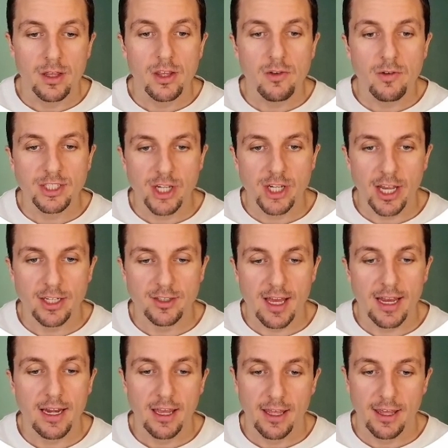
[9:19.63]
You can change
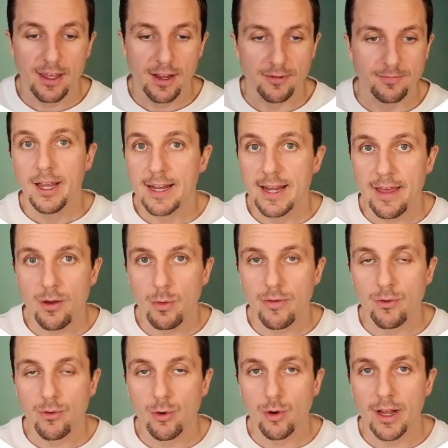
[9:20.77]
that here. Now that
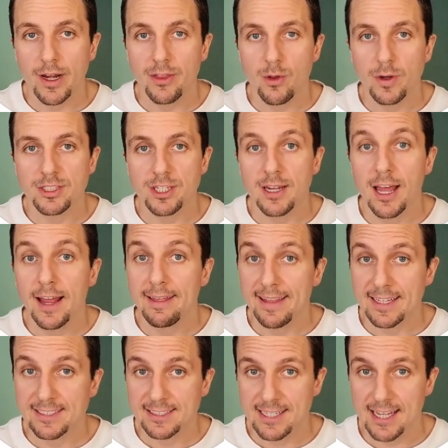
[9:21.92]
we've created the widget,
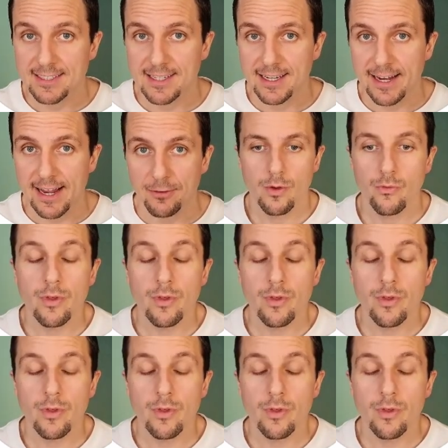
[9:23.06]
let's test it out.